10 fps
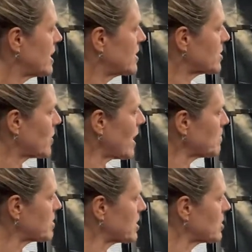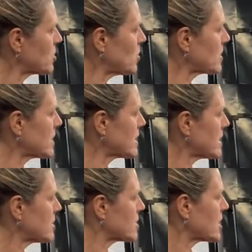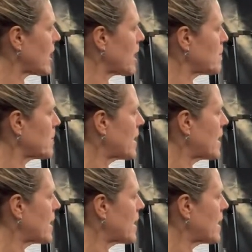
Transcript: So up to the shoulder, stop,